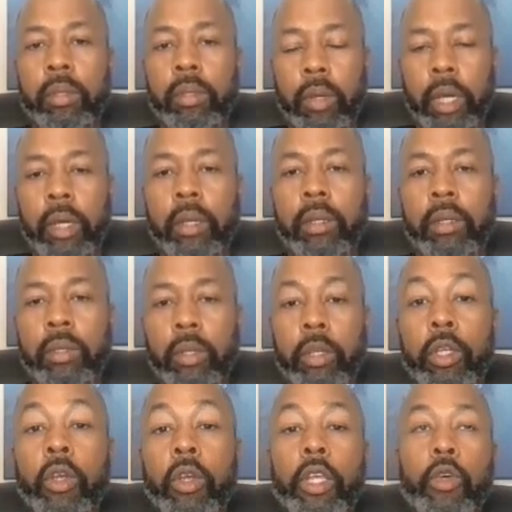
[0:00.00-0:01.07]
Okay. So
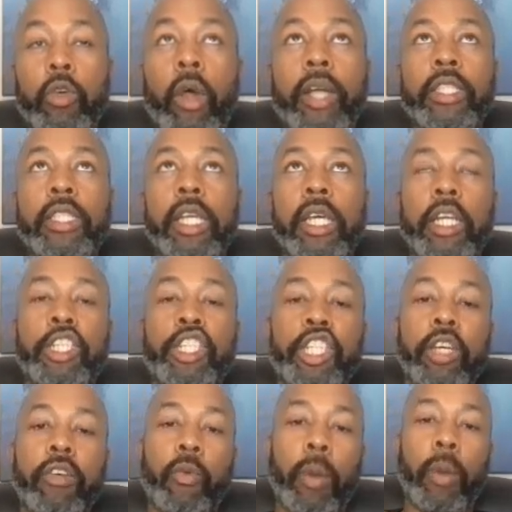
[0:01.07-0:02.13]
you are saying
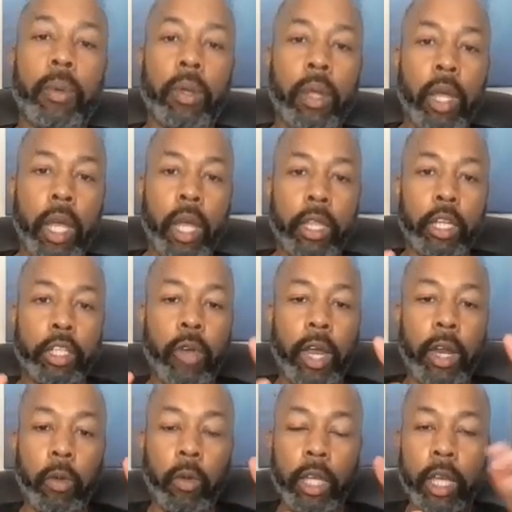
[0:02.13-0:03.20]
they're trying
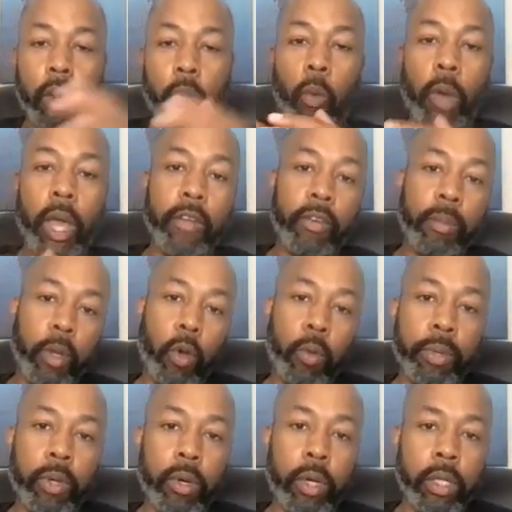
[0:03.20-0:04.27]
to get away from the
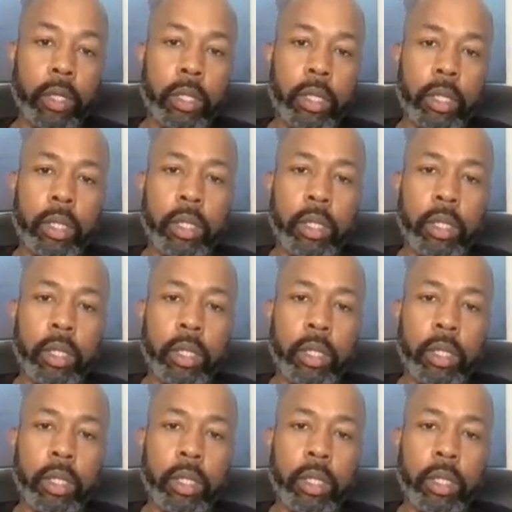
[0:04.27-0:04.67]
opioids?